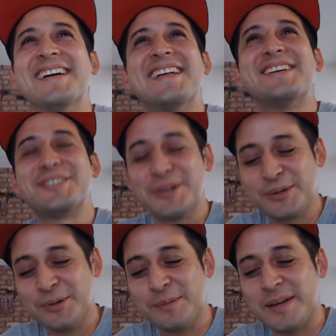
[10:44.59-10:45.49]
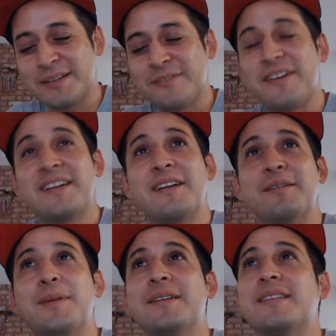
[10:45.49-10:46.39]
That's so cool, man, to find out
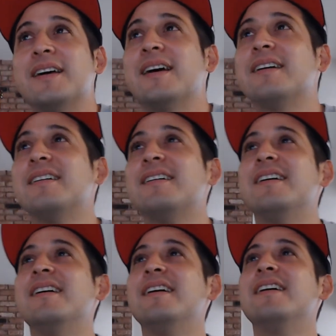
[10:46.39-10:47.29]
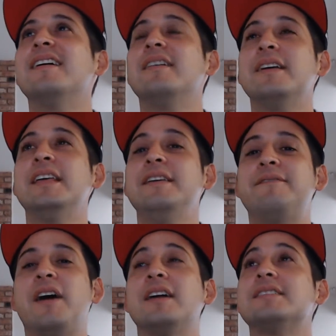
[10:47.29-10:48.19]
about that. He
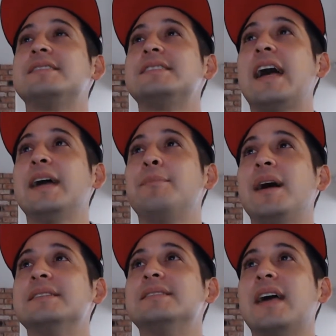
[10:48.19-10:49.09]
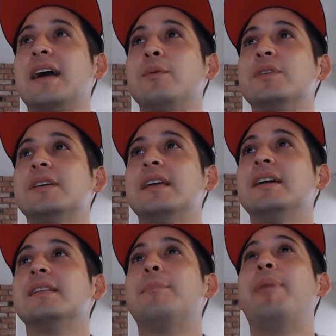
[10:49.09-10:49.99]
fought side by side with the king
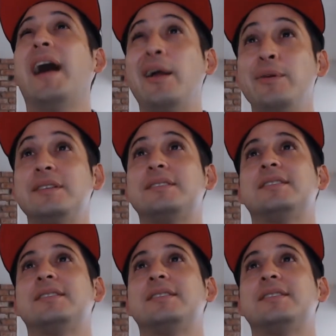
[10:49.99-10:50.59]
of the pirates.